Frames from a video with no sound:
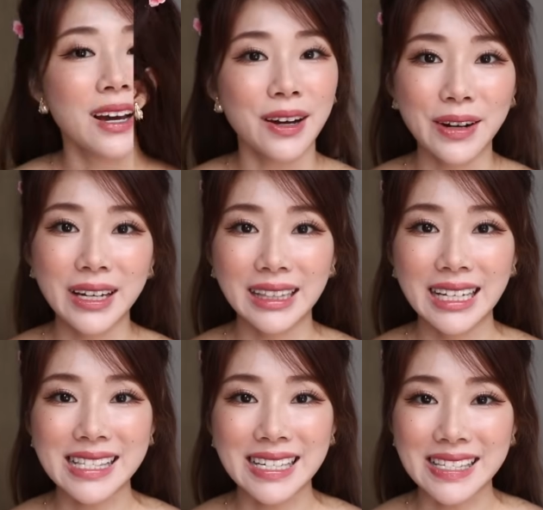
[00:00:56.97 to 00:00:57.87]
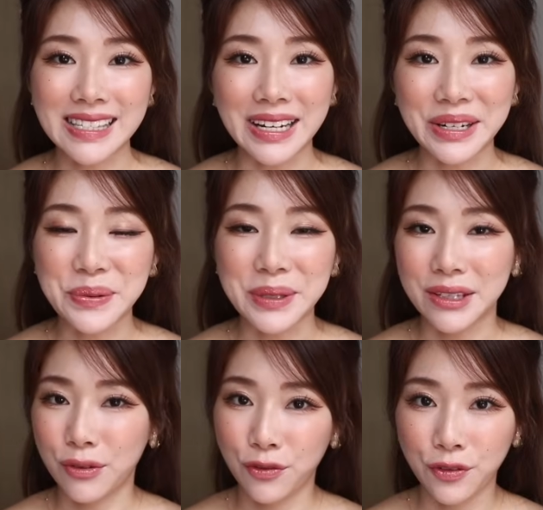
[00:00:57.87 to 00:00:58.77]
Alright, let's get started with
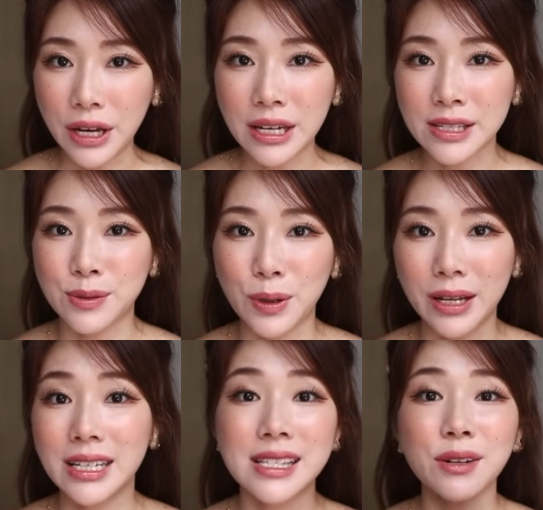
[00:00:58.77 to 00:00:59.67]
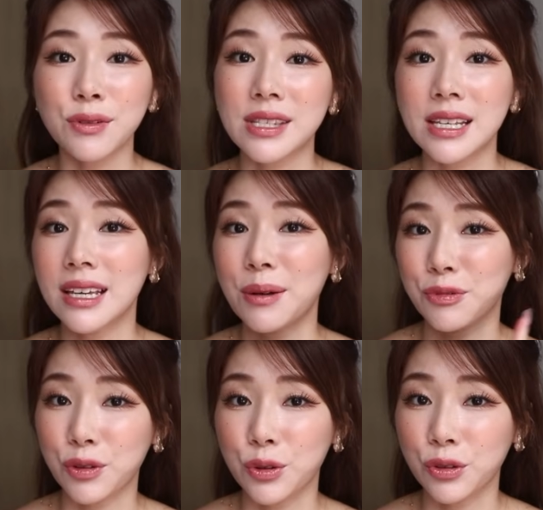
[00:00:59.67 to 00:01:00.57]
the first one. Let's start with skincare
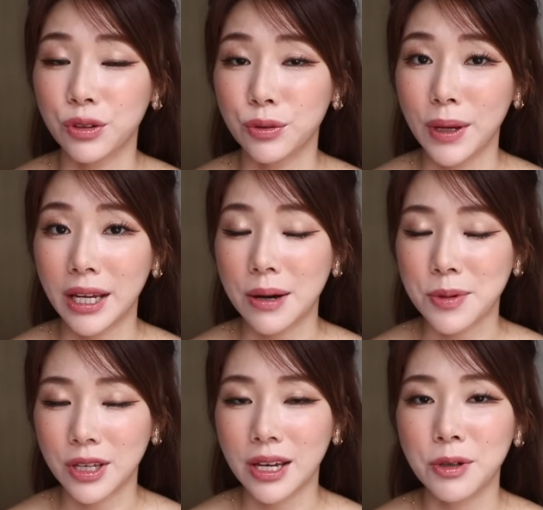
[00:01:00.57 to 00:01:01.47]
before we go into makeup, okay?